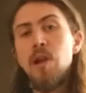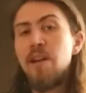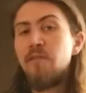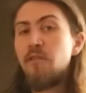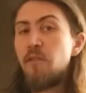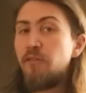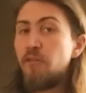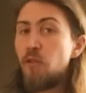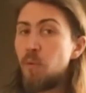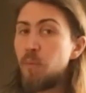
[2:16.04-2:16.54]
We have
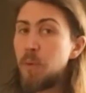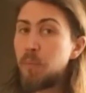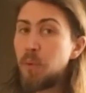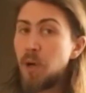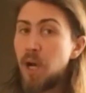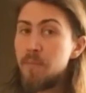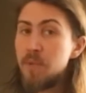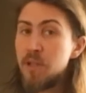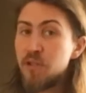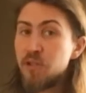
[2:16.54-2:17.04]
a former
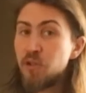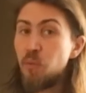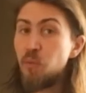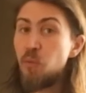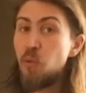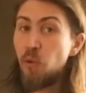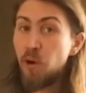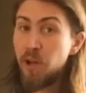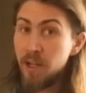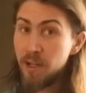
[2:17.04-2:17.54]
prime minister
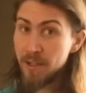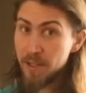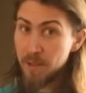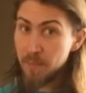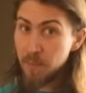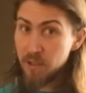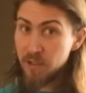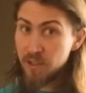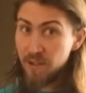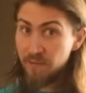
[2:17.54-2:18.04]
warning us
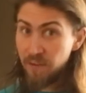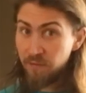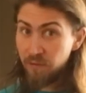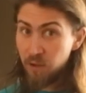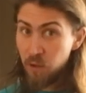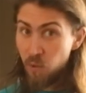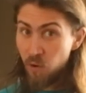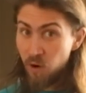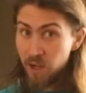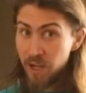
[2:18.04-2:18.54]
about C
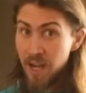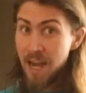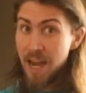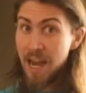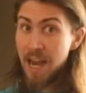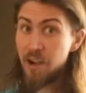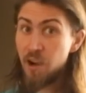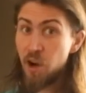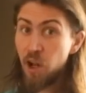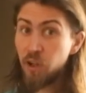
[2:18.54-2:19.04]
51
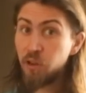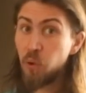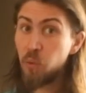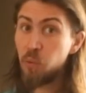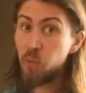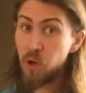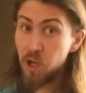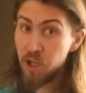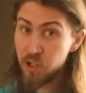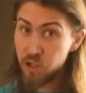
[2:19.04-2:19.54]
and not to
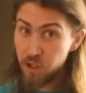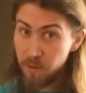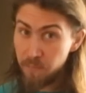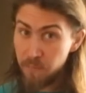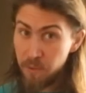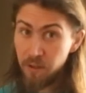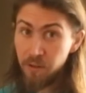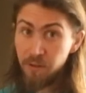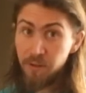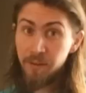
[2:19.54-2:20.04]
rush the
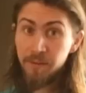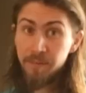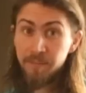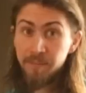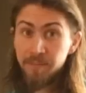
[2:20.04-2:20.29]
bill.